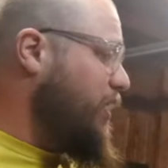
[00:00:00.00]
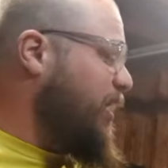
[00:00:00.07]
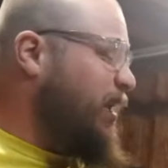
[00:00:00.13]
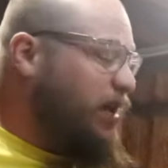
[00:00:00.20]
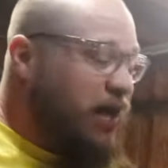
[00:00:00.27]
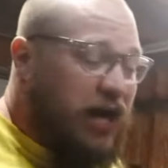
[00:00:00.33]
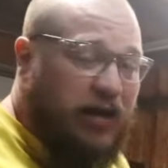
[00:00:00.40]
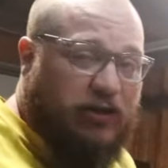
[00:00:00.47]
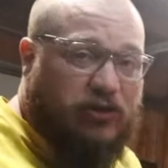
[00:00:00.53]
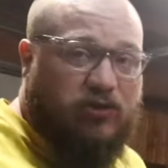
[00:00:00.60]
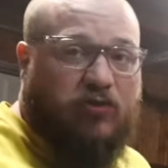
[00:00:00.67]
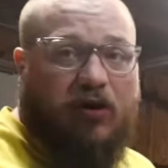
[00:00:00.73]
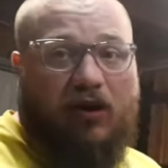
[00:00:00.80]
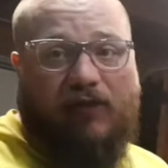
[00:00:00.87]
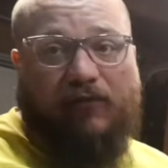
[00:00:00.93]
a
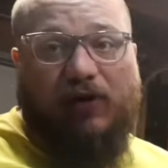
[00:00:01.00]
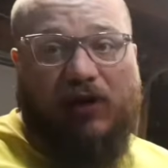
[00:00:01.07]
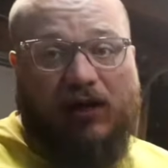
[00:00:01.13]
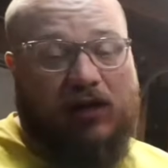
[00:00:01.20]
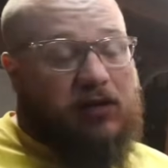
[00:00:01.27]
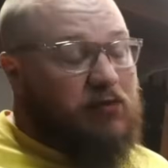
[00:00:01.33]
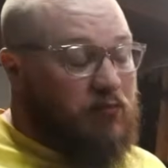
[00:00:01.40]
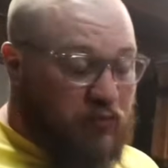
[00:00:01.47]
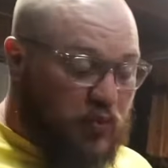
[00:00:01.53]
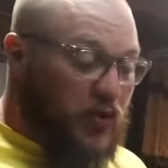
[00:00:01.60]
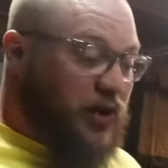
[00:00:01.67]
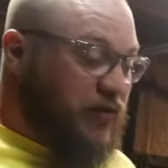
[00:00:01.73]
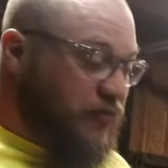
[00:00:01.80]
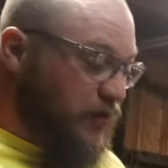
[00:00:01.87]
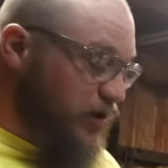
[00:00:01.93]
catastrophic
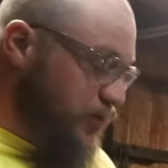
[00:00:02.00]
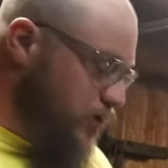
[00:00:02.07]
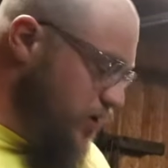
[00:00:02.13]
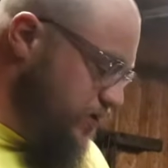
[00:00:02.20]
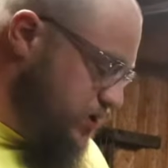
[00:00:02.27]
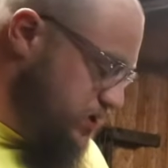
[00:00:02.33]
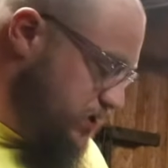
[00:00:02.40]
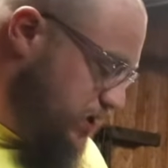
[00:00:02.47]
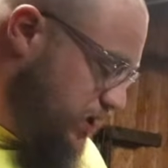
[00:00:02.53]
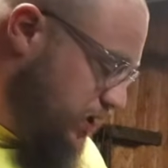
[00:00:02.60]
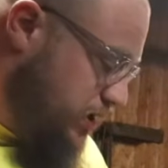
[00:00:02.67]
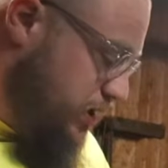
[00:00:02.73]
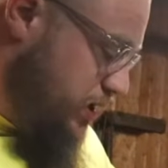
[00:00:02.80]
brake failure on this thing.